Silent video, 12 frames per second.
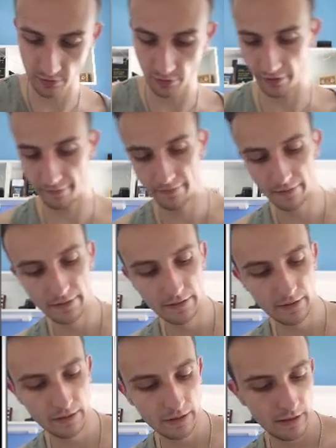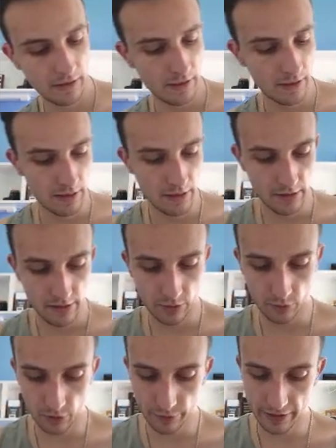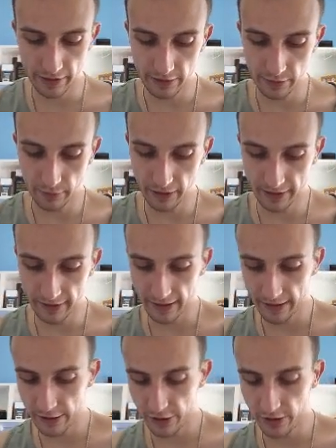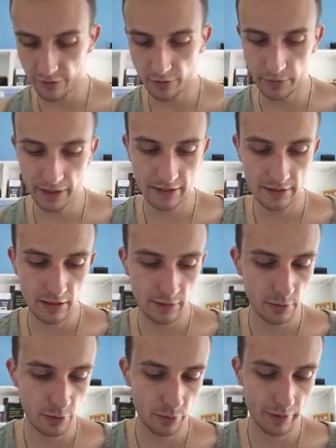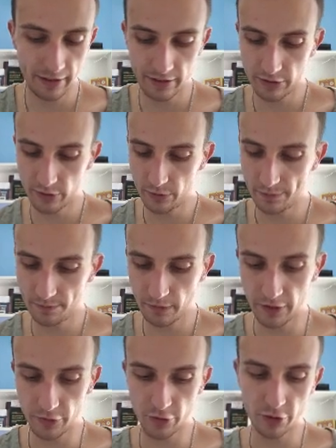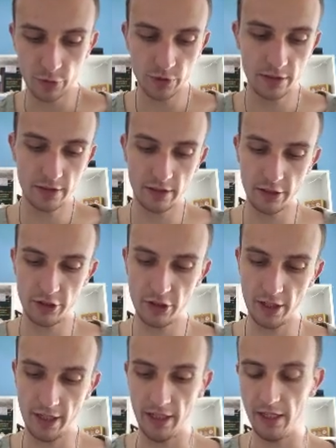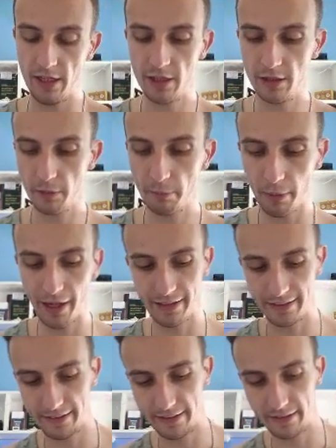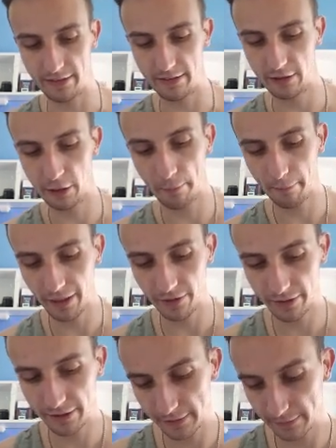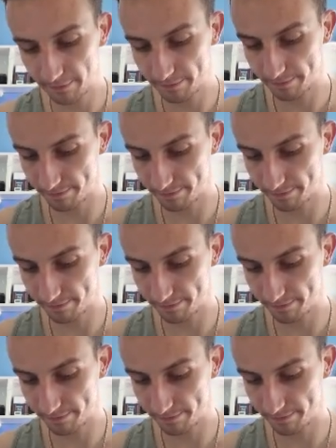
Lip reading: Okay. So what do we need to make Kg a Frobenius algebra? We need to introduce such a bilinear pairing,